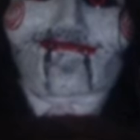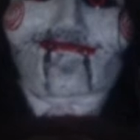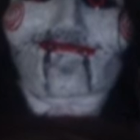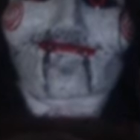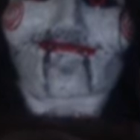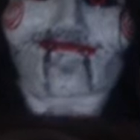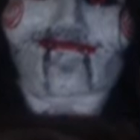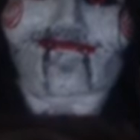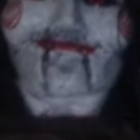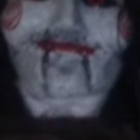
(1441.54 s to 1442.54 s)

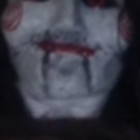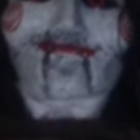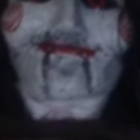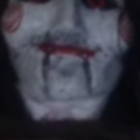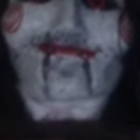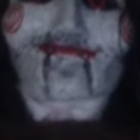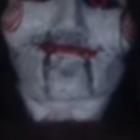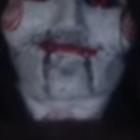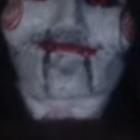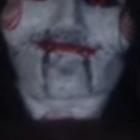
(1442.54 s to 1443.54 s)

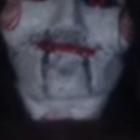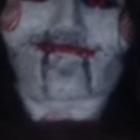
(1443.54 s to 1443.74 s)
The person shown says nothing.